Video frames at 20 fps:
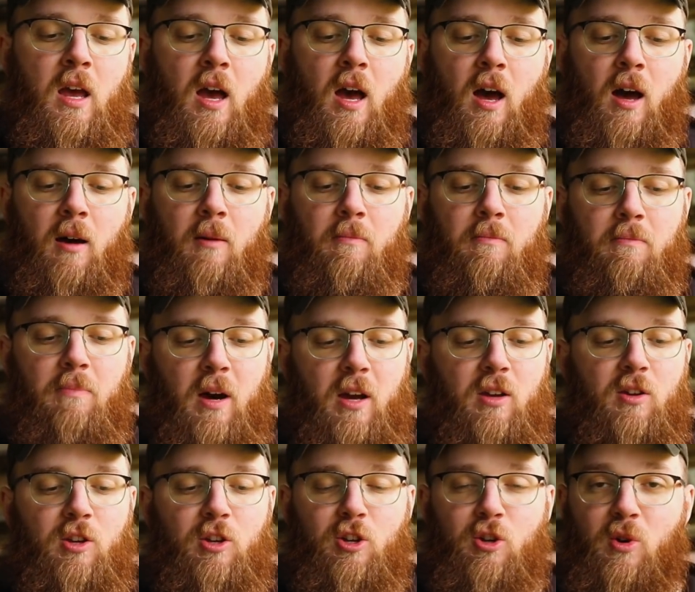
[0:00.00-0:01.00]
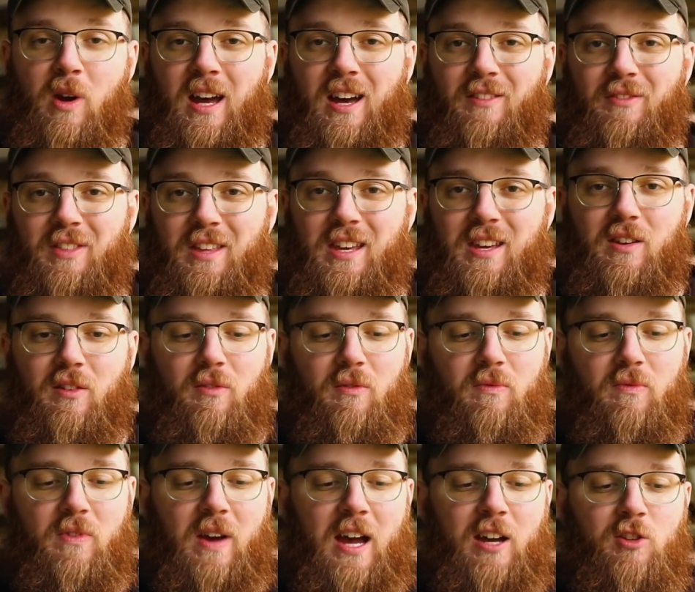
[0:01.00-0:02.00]
But you do have the
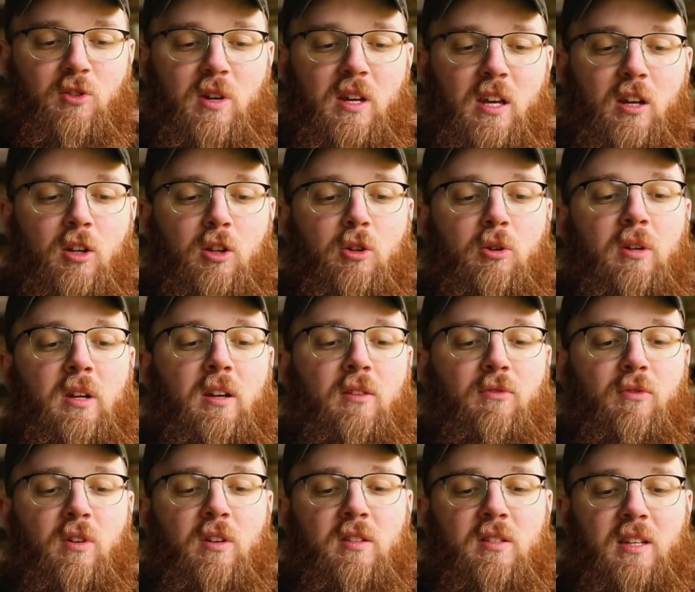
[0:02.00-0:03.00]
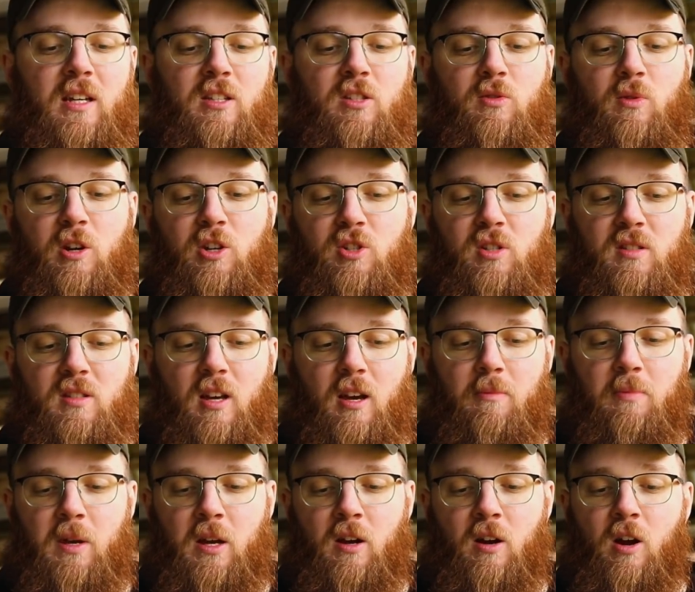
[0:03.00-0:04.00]
factory included front slide serrations
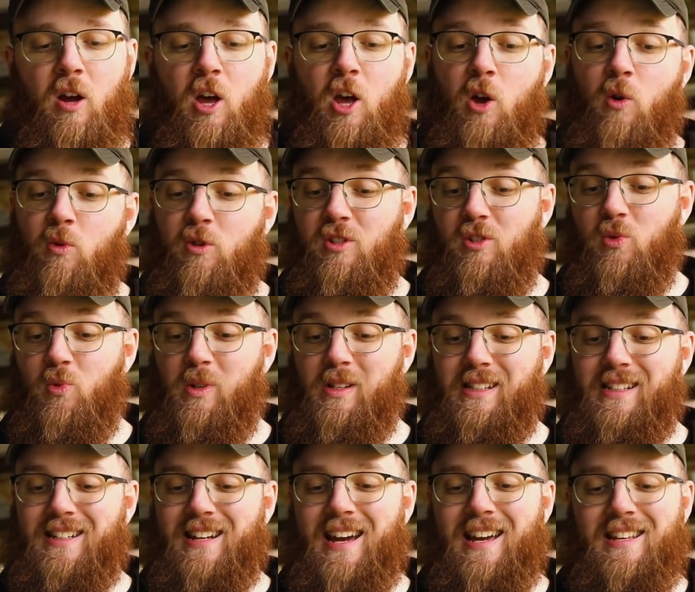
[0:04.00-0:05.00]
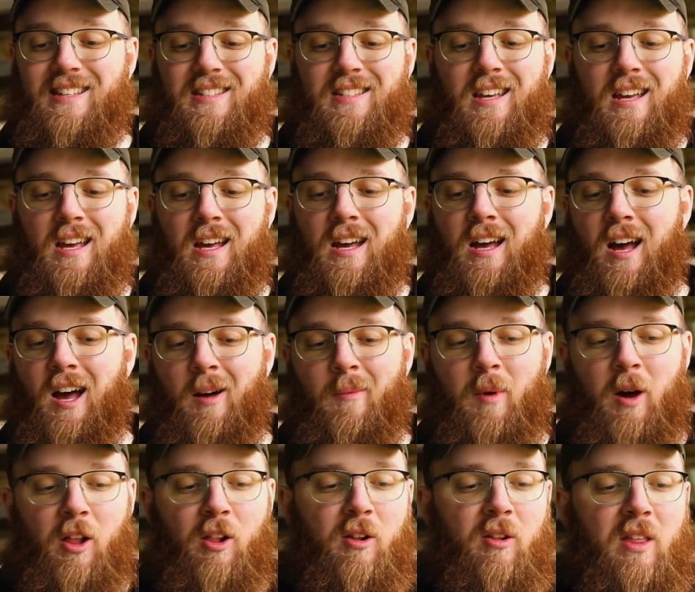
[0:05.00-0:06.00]
up here, which is really nice.
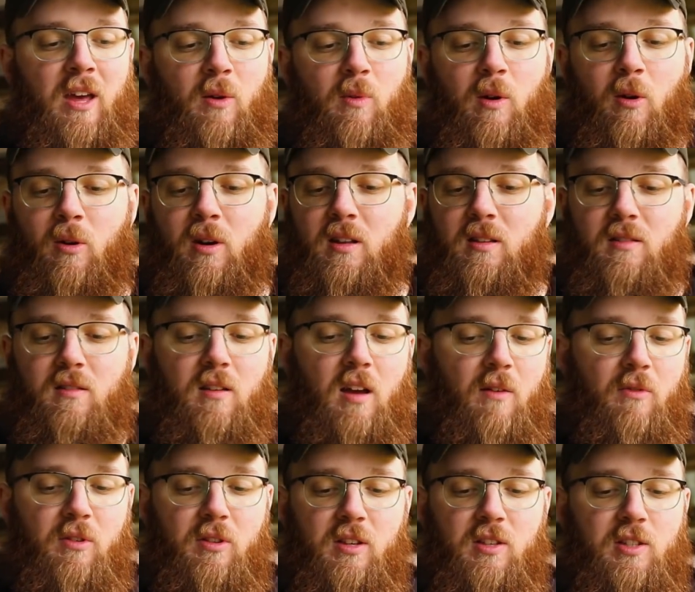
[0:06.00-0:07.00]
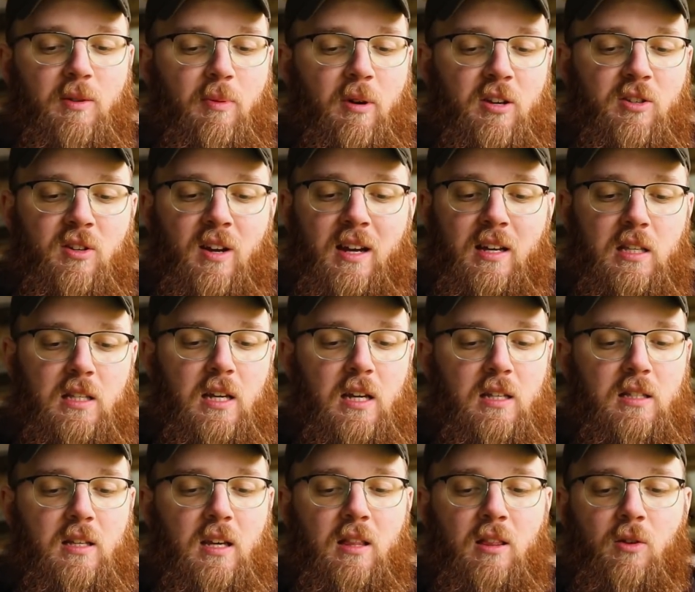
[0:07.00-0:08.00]
Other than that, we already covered the suppressor height
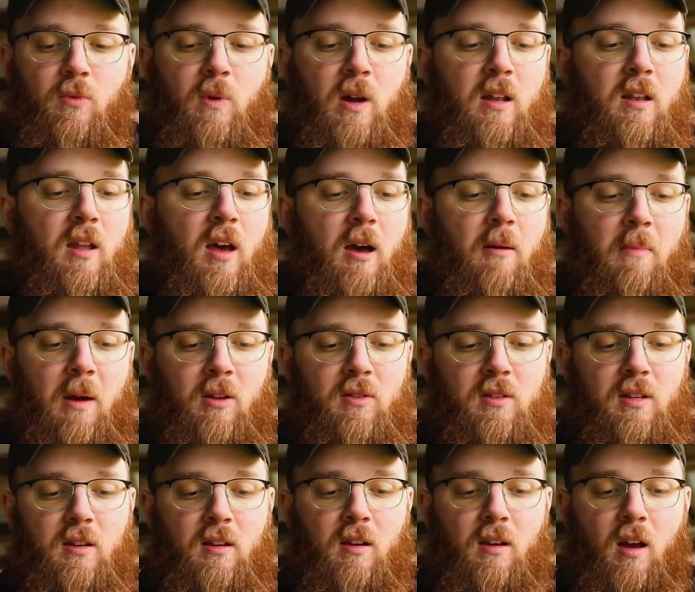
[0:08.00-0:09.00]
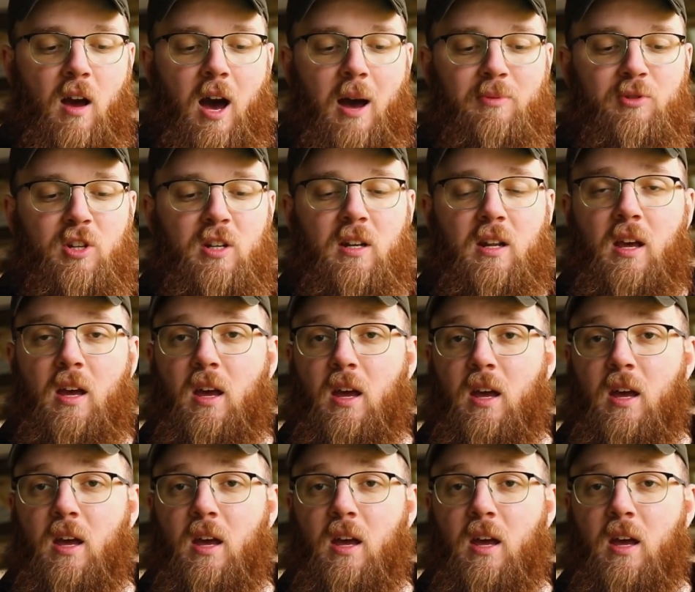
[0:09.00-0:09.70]
sights and the red dot mounting option.